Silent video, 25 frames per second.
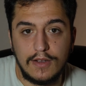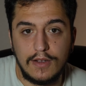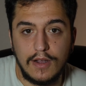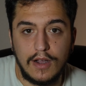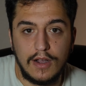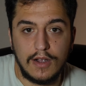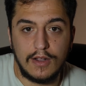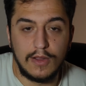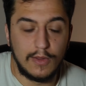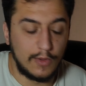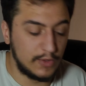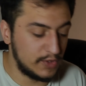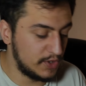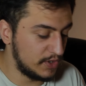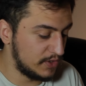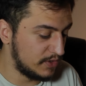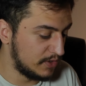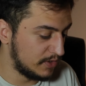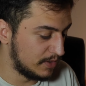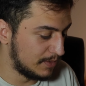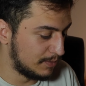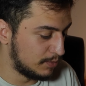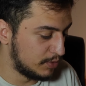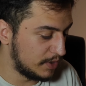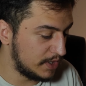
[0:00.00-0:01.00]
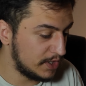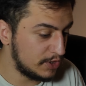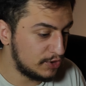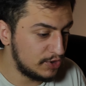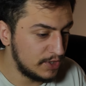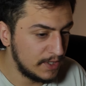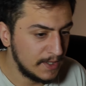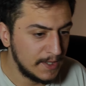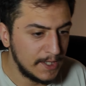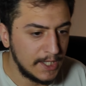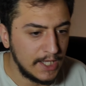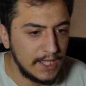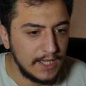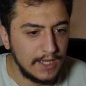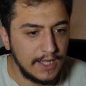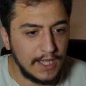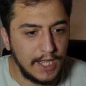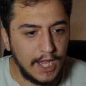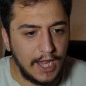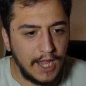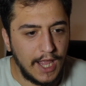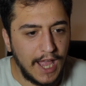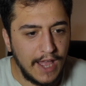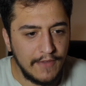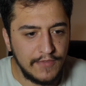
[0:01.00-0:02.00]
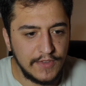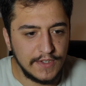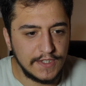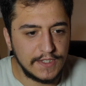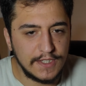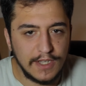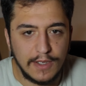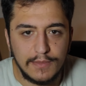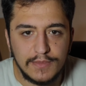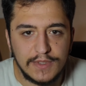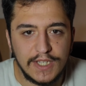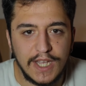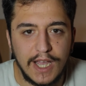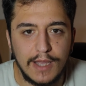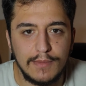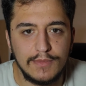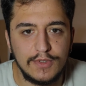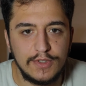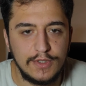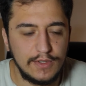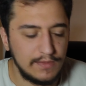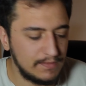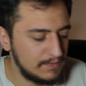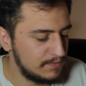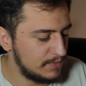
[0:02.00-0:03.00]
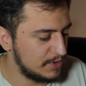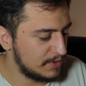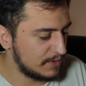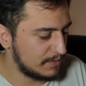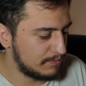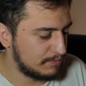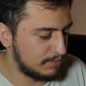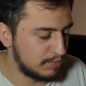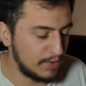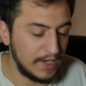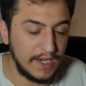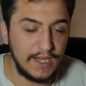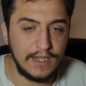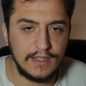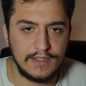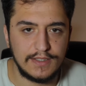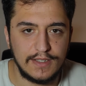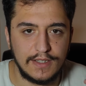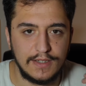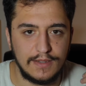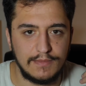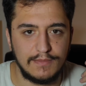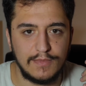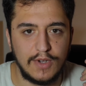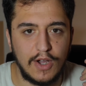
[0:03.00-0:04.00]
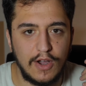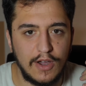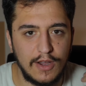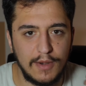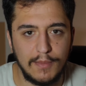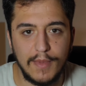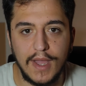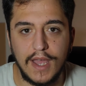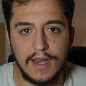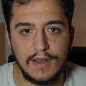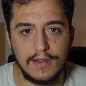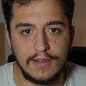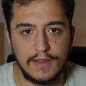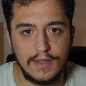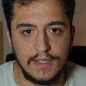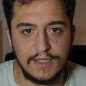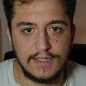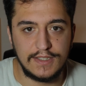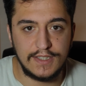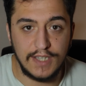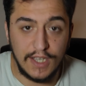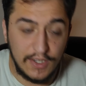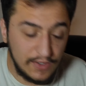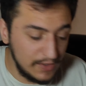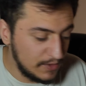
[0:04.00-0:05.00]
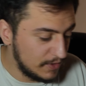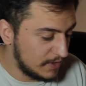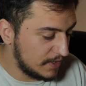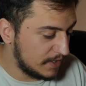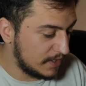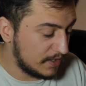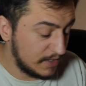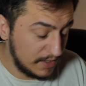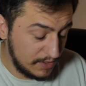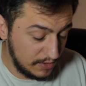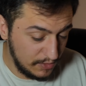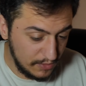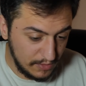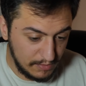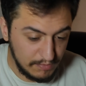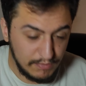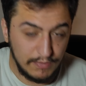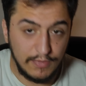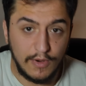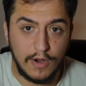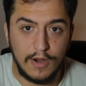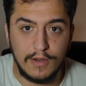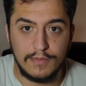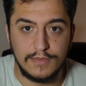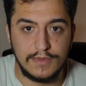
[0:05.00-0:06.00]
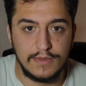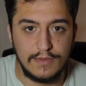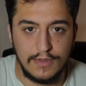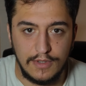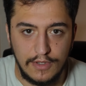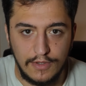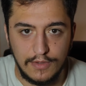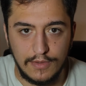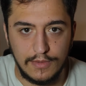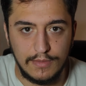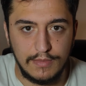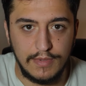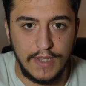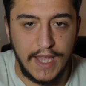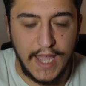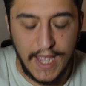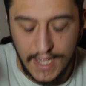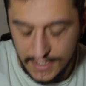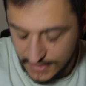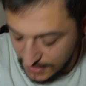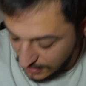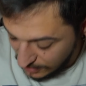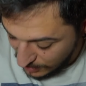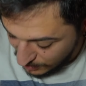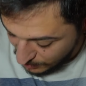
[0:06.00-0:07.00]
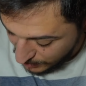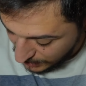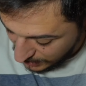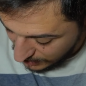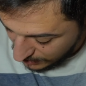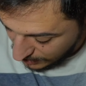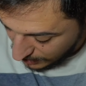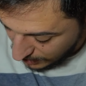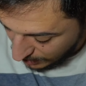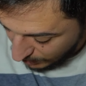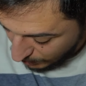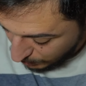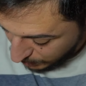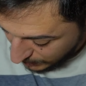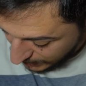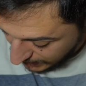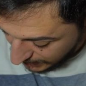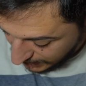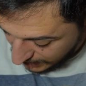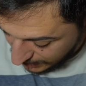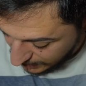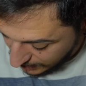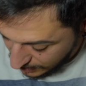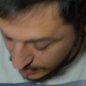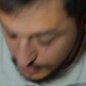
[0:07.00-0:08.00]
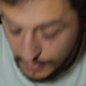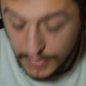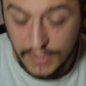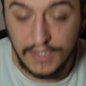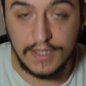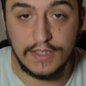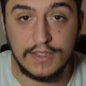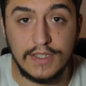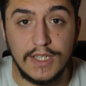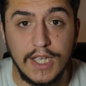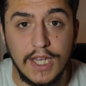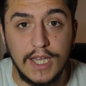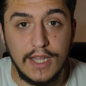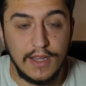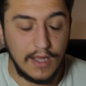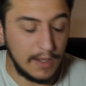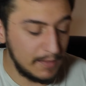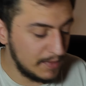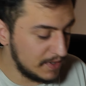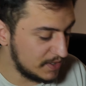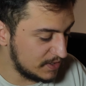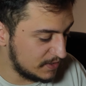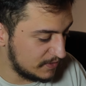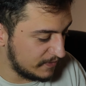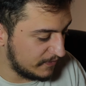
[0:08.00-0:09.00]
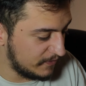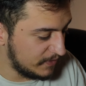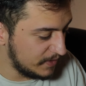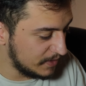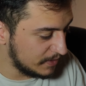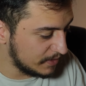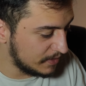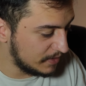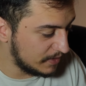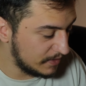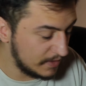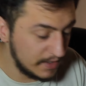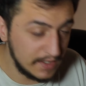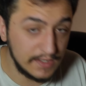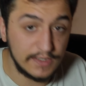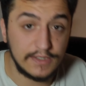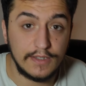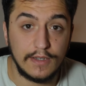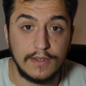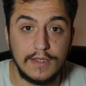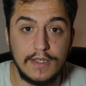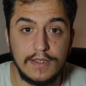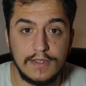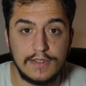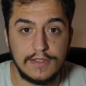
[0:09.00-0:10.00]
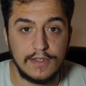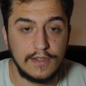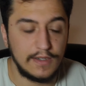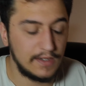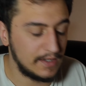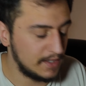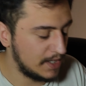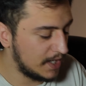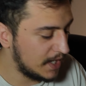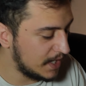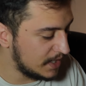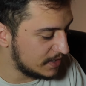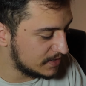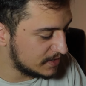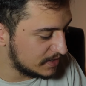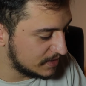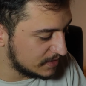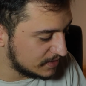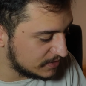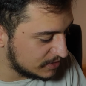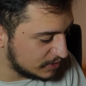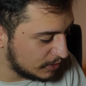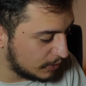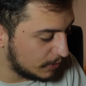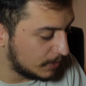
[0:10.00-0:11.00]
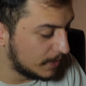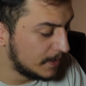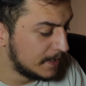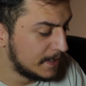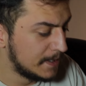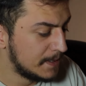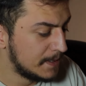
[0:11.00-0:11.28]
closer to the bridge, like after sometimes your brain is gonna automatically send you there, and your hand's gonna be there and play here because that makes you feel good in certain cases. So